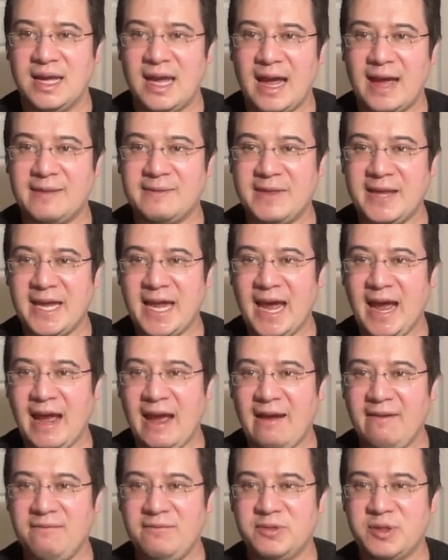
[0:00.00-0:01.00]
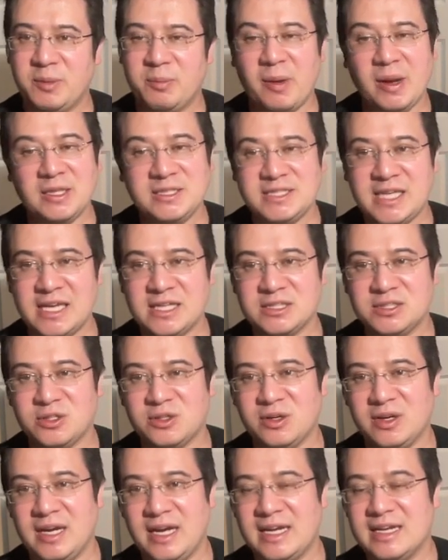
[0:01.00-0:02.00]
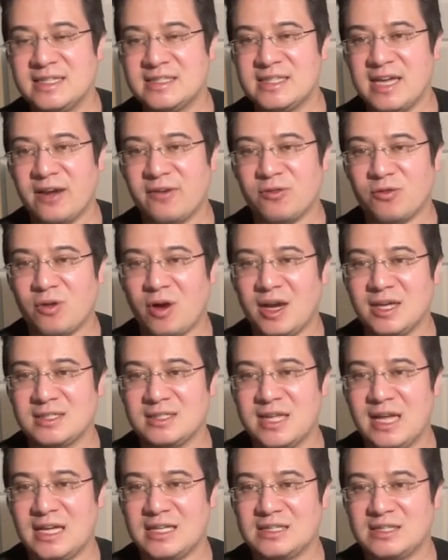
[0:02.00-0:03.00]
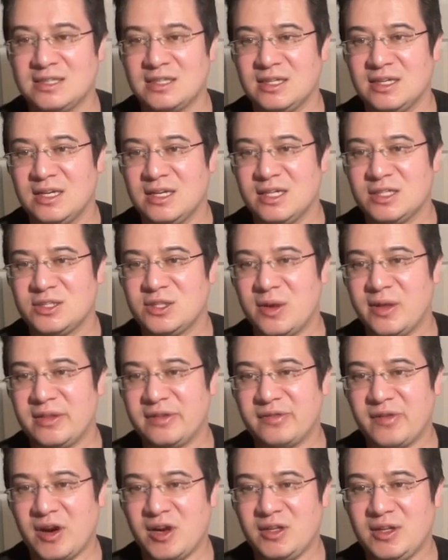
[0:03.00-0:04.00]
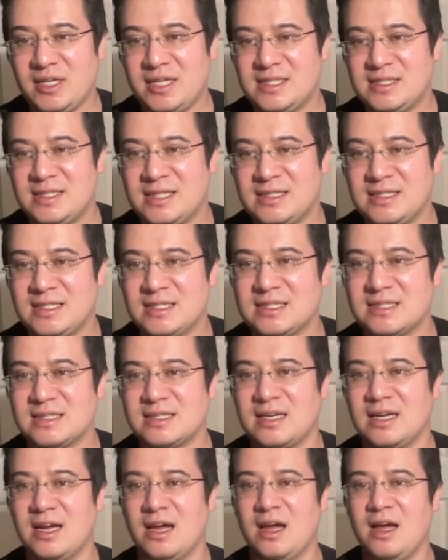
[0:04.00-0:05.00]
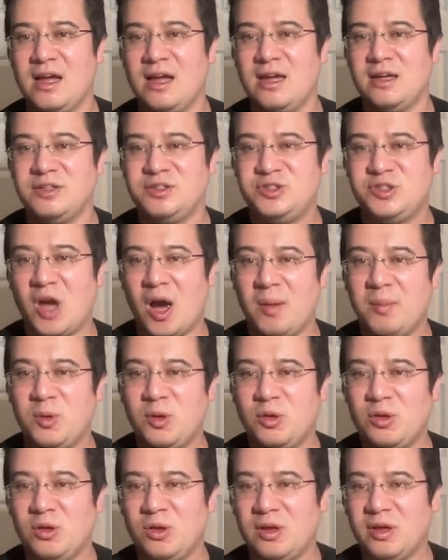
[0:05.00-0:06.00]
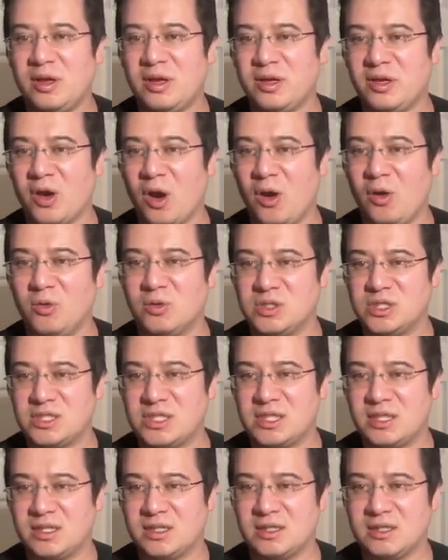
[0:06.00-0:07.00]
And they have, the best answer is a Frostlass. So at the very least, this is double Ghost.